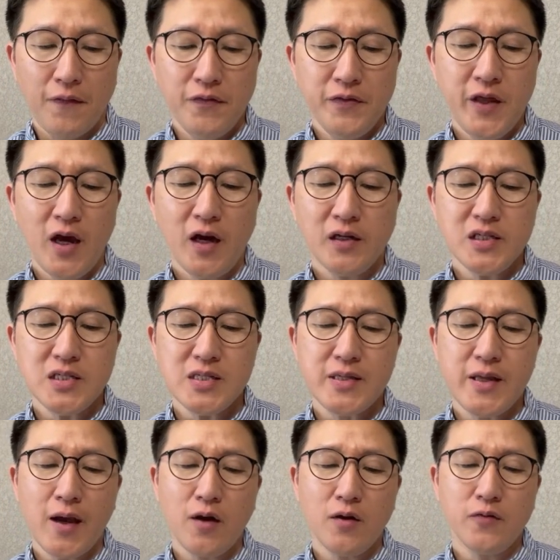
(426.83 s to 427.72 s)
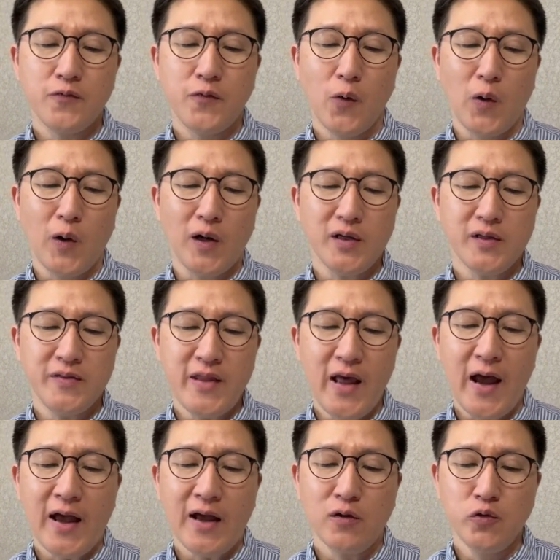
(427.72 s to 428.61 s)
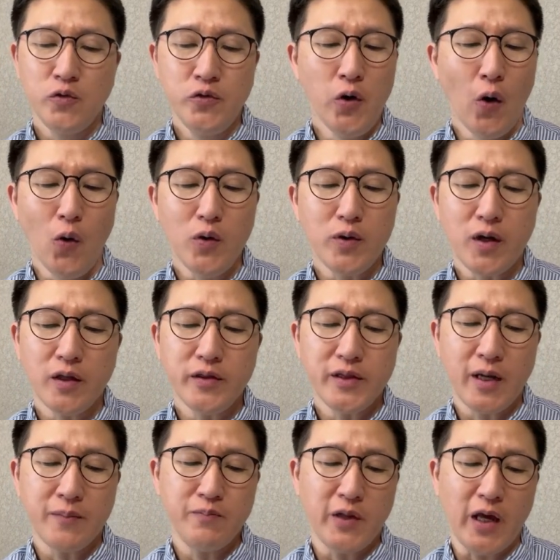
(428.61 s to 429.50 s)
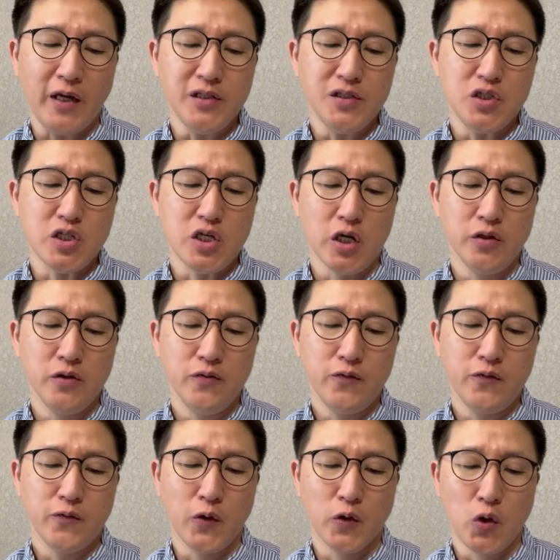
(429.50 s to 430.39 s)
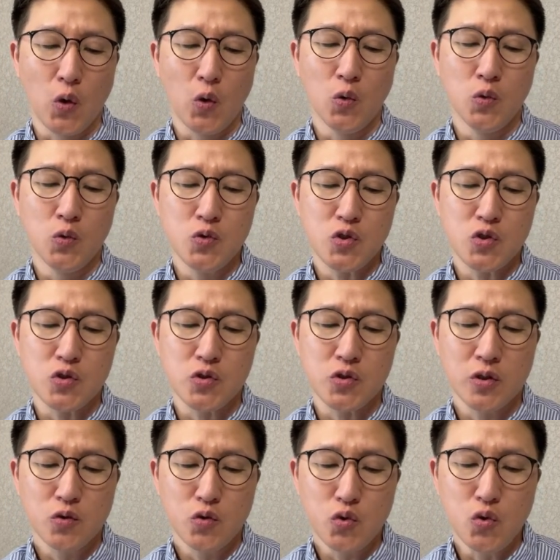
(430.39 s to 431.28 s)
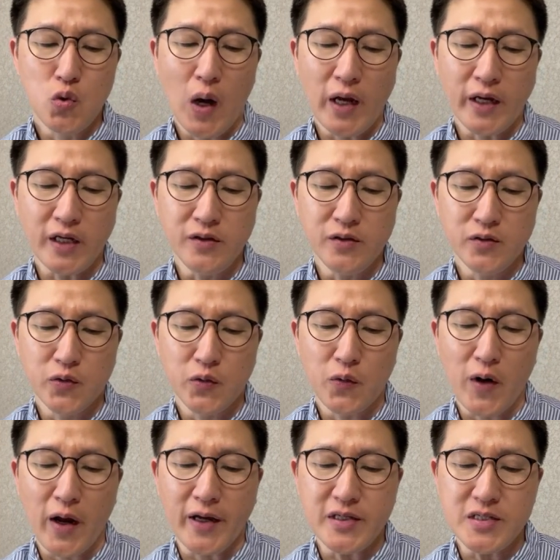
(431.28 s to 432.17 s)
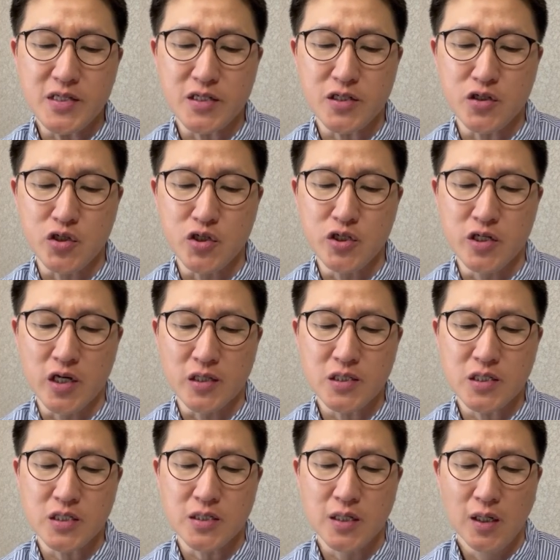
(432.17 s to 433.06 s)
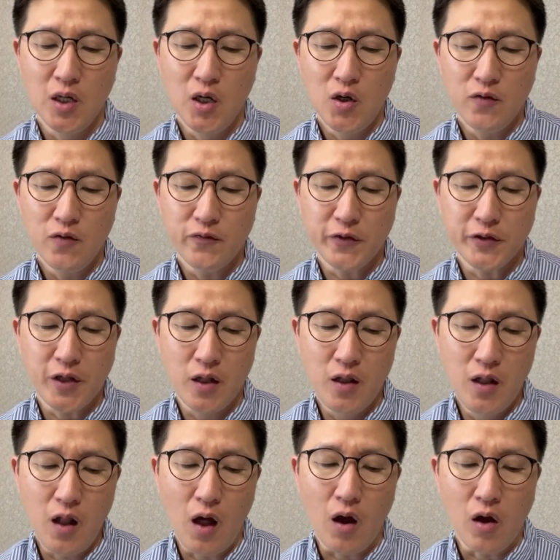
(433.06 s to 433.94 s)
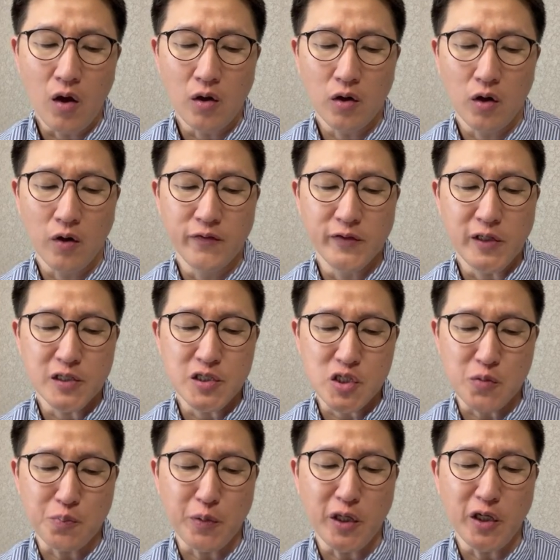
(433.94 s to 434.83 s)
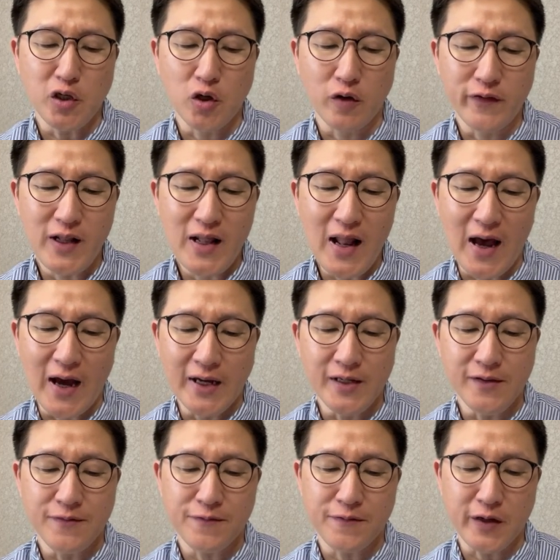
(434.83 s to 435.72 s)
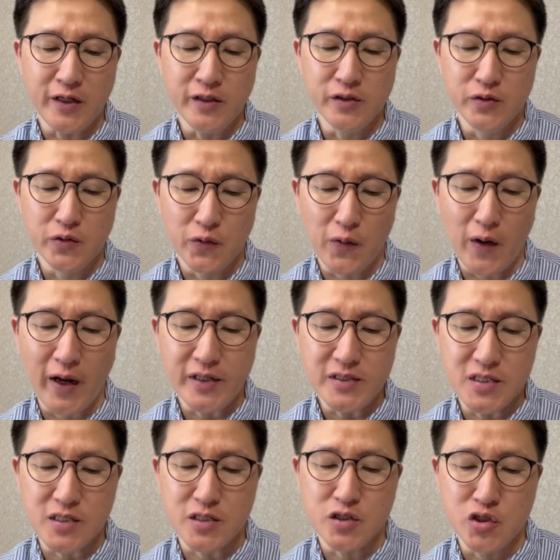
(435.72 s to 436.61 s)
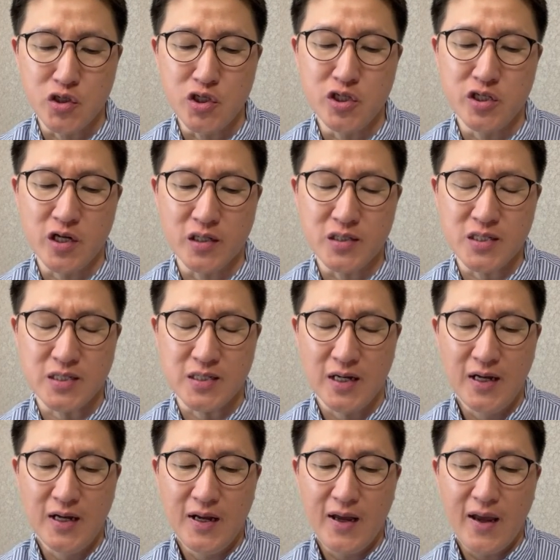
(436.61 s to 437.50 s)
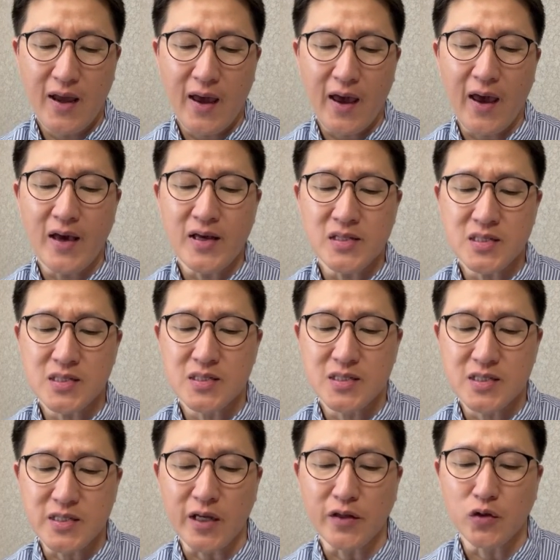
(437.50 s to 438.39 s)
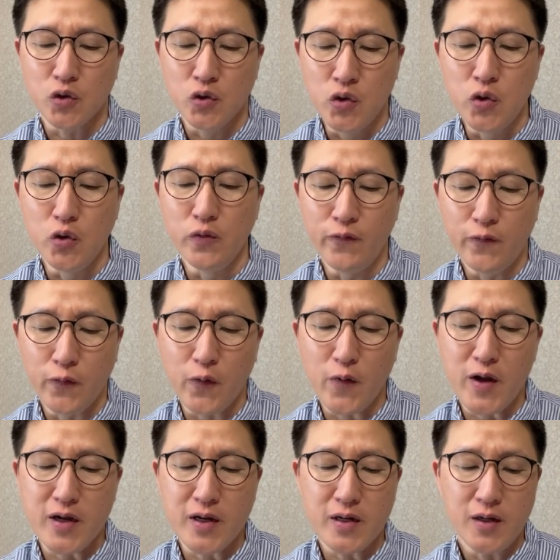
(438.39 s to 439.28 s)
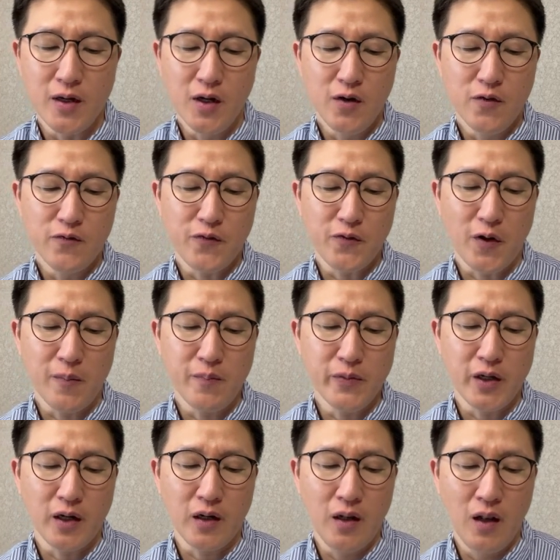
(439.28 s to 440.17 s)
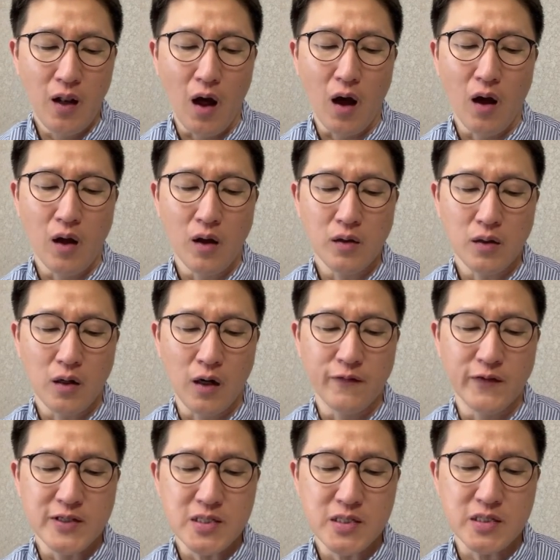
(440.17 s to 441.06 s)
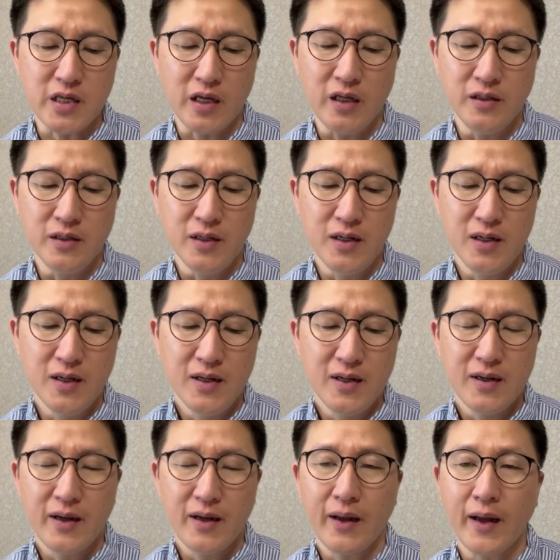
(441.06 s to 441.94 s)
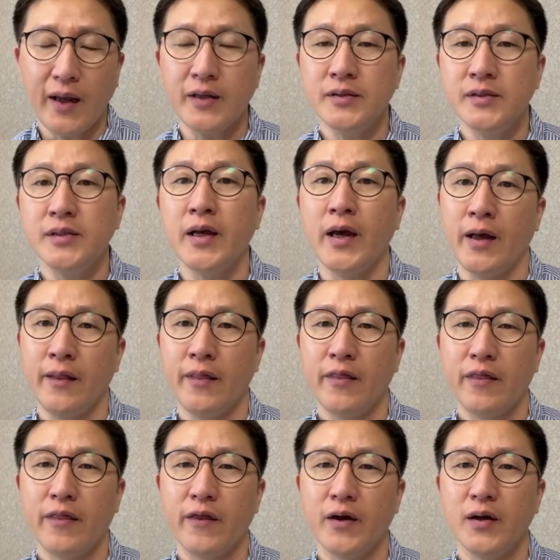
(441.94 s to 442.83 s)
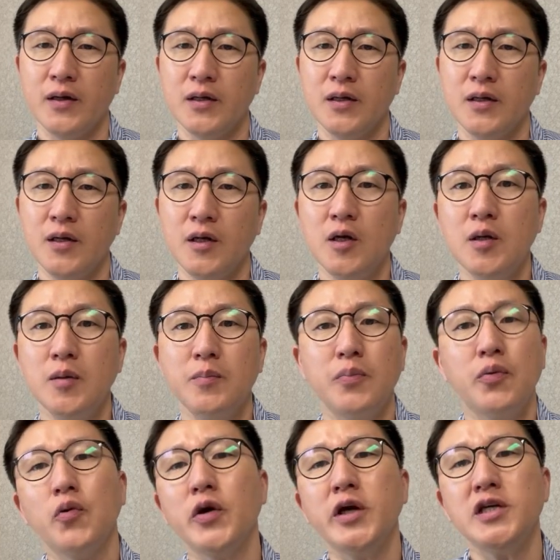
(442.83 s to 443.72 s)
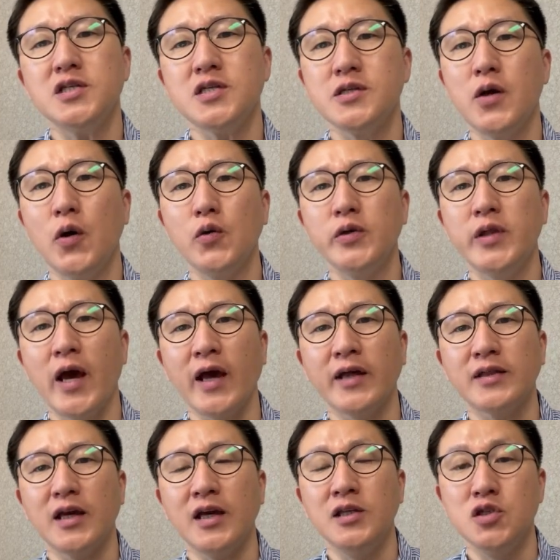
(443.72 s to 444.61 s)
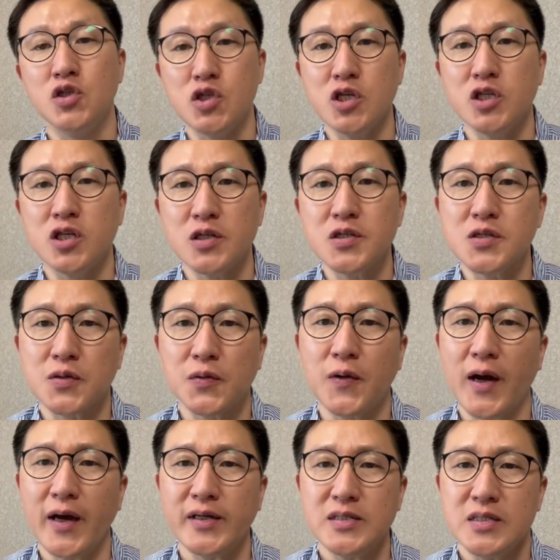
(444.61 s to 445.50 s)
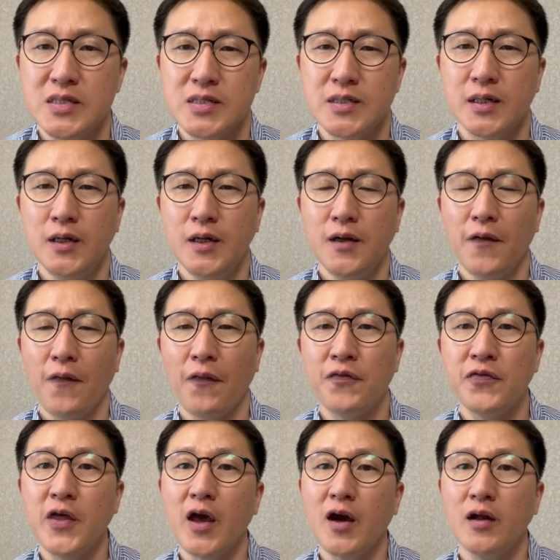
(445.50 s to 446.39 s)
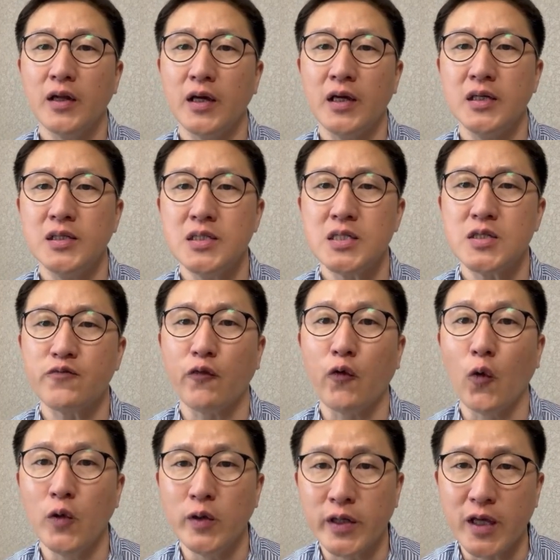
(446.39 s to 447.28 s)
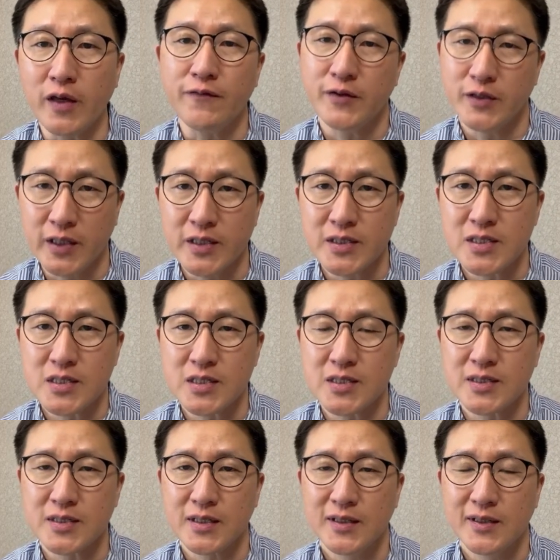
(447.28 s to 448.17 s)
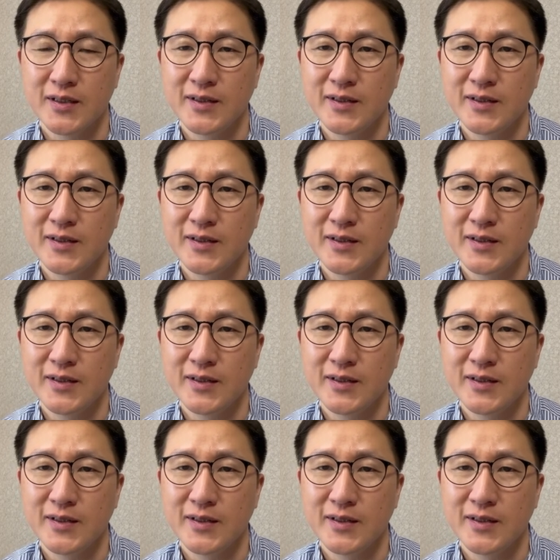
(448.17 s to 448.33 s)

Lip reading: there is therefore now no condemnation for those who are in Christ Jesus. For the law of the Spirit of life in Christ Jesus has set you free from the law of sin and death. Please know that in Jesus Christ, there is forgiveness.